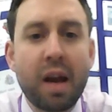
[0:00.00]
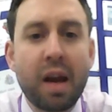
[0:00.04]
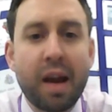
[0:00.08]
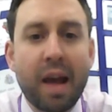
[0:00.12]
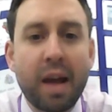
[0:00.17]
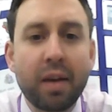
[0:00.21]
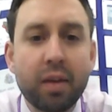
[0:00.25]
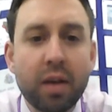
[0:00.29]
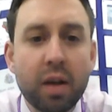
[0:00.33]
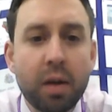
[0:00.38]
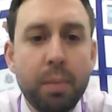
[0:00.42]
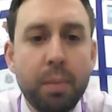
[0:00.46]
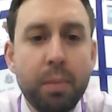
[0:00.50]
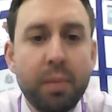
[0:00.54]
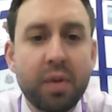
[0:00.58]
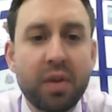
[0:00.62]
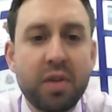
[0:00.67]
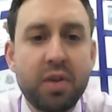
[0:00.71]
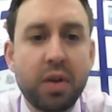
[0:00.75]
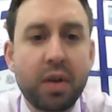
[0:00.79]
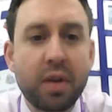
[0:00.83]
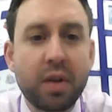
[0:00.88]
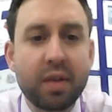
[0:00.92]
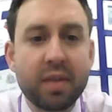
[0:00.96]
outcomes, as
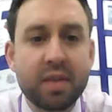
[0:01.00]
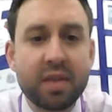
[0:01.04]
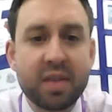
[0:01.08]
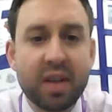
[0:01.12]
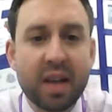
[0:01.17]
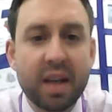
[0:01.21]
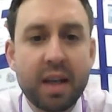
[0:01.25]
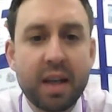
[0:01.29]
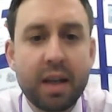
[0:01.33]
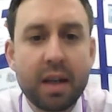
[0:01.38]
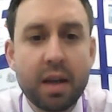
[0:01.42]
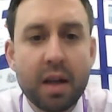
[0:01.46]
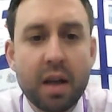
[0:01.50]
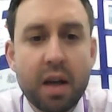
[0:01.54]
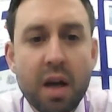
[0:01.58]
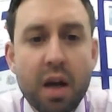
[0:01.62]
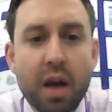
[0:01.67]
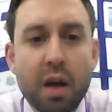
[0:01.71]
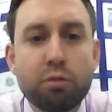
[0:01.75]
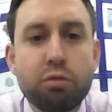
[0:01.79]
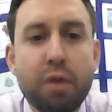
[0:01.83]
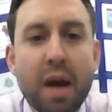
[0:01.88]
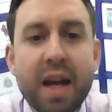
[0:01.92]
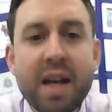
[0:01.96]
you can see,
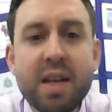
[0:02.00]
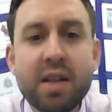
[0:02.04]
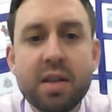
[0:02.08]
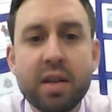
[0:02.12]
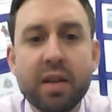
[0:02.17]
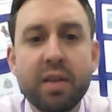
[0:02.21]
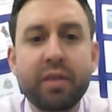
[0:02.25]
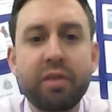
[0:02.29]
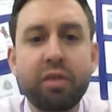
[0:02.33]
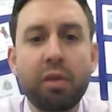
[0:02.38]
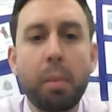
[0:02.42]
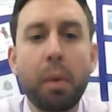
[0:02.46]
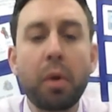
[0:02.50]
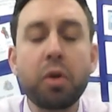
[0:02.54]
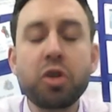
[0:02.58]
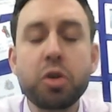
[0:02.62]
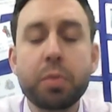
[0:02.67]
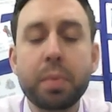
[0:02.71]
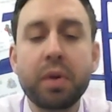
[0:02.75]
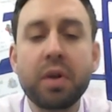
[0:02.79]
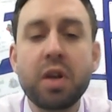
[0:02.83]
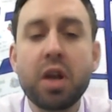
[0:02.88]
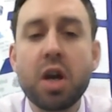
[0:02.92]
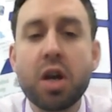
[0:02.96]
ranging from
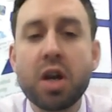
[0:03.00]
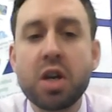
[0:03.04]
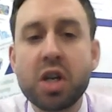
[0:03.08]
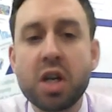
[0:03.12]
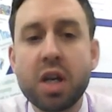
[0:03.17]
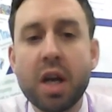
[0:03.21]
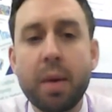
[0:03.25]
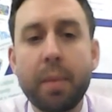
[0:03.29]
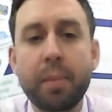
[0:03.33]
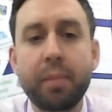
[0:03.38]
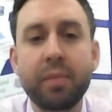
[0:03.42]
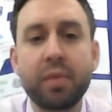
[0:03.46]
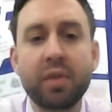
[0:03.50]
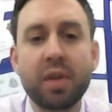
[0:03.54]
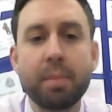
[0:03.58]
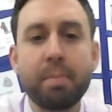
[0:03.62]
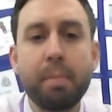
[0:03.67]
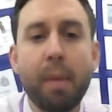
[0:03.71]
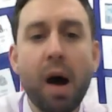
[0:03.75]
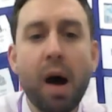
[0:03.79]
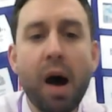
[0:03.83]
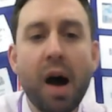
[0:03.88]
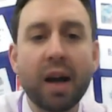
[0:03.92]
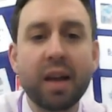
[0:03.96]
entrepreneurship to
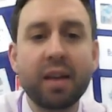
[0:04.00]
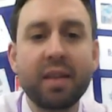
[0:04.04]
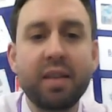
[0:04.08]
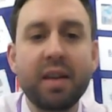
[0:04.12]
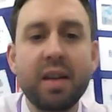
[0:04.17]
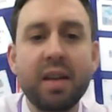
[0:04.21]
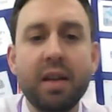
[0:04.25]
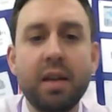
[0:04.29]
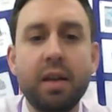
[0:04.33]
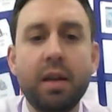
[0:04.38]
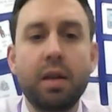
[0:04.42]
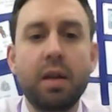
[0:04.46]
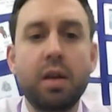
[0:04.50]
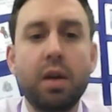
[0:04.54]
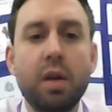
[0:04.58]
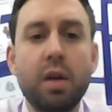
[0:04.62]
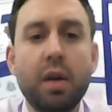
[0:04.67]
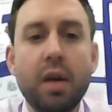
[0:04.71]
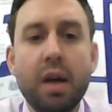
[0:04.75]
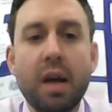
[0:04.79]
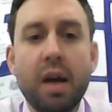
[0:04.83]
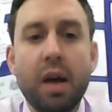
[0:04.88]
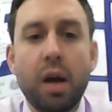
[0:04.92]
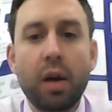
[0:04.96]
marketing,
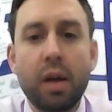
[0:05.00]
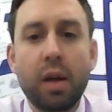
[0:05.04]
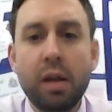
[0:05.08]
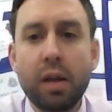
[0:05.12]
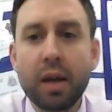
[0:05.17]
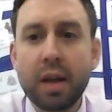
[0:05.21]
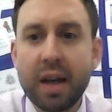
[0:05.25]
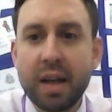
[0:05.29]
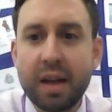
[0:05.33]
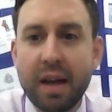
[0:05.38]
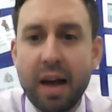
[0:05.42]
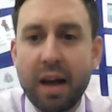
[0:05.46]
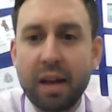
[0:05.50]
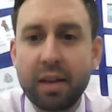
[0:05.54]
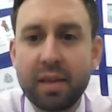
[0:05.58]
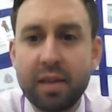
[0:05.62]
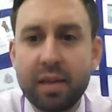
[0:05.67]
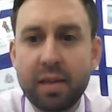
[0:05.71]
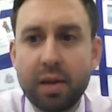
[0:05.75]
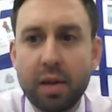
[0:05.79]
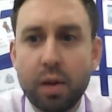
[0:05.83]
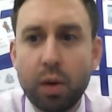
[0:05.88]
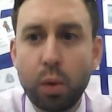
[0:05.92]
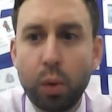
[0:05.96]
looking at
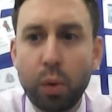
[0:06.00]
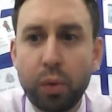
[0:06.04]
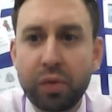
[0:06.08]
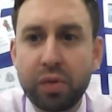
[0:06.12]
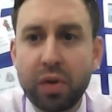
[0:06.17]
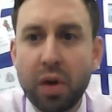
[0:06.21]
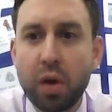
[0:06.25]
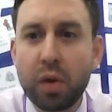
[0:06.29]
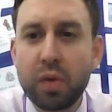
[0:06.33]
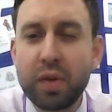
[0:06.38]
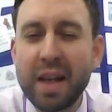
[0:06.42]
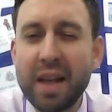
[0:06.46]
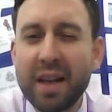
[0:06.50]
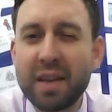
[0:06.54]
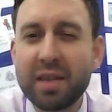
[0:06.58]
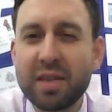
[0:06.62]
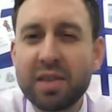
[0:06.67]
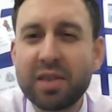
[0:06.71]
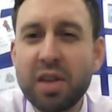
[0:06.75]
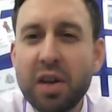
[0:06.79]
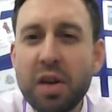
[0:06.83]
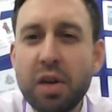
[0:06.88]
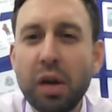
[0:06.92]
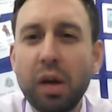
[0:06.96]
also the
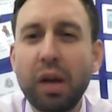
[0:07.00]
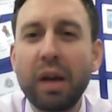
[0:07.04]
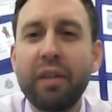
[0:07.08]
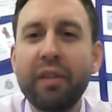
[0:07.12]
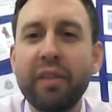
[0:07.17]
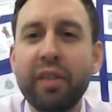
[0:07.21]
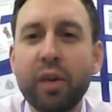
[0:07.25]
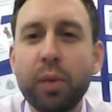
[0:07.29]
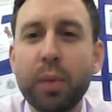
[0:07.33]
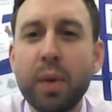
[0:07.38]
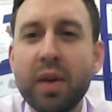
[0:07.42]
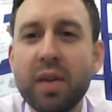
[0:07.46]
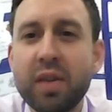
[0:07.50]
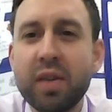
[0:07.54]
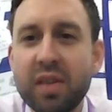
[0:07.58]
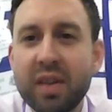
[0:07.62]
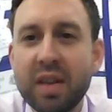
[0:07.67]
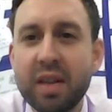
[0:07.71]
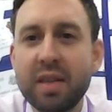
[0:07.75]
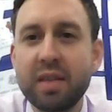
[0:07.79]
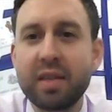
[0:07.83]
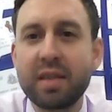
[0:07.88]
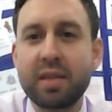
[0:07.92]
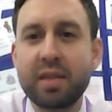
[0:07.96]
external
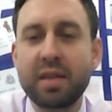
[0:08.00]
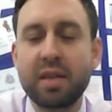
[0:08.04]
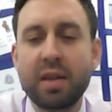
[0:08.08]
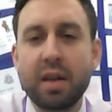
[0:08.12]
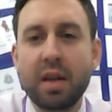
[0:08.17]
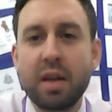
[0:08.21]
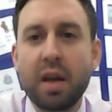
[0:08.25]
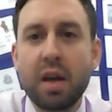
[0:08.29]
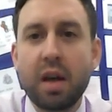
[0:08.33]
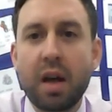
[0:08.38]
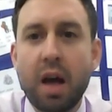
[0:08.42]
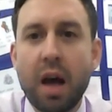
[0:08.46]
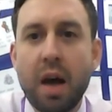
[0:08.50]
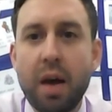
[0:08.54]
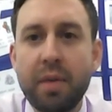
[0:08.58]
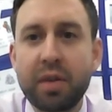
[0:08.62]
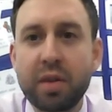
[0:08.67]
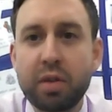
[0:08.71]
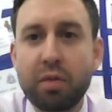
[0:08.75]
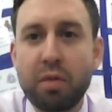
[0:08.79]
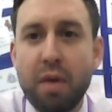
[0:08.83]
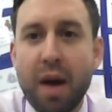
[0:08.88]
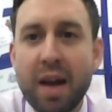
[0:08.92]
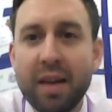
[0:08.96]
influences
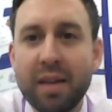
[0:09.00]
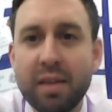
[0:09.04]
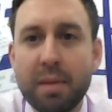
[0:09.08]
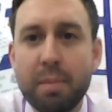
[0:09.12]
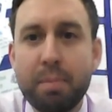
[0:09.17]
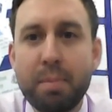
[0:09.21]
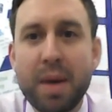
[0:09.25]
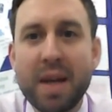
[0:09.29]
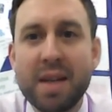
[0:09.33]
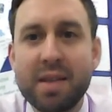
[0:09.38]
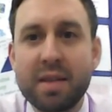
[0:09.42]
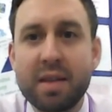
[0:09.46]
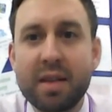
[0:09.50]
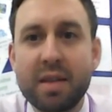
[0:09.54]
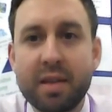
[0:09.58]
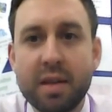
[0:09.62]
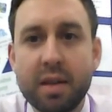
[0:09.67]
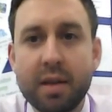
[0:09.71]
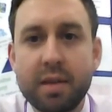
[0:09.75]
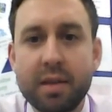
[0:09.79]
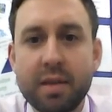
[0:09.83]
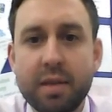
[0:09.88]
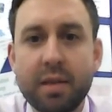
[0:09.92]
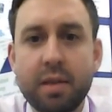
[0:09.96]
surrounding
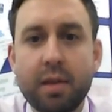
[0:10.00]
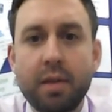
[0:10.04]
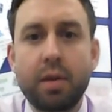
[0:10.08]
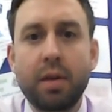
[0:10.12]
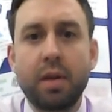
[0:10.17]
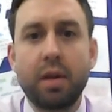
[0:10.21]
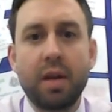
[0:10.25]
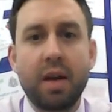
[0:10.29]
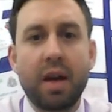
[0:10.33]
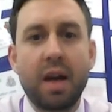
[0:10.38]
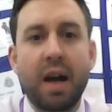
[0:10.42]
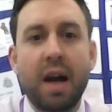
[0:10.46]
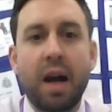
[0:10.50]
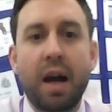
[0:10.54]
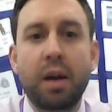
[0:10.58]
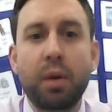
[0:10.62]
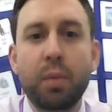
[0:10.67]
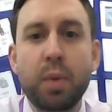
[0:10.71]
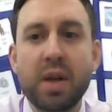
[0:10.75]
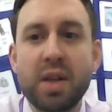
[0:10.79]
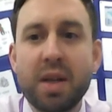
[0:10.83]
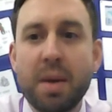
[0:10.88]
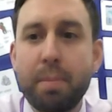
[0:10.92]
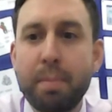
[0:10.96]
businesses and
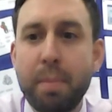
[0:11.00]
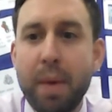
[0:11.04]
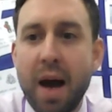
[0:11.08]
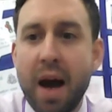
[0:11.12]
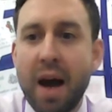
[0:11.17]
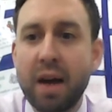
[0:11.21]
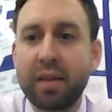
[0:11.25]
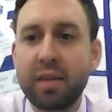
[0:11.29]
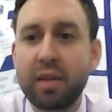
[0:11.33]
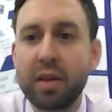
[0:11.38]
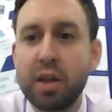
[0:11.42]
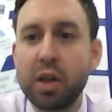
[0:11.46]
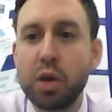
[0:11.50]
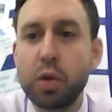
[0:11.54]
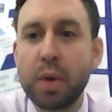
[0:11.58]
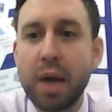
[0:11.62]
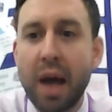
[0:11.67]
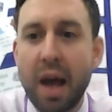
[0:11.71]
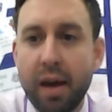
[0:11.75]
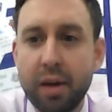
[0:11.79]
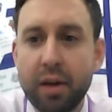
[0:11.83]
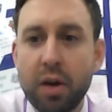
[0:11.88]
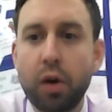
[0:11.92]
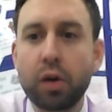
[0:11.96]
which impact the
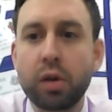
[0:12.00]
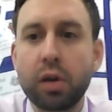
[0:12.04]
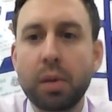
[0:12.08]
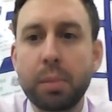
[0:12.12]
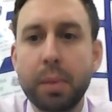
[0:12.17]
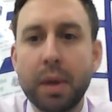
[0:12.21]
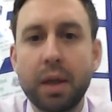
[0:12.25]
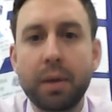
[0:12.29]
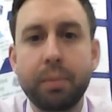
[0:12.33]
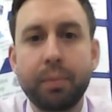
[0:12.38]
UK economy.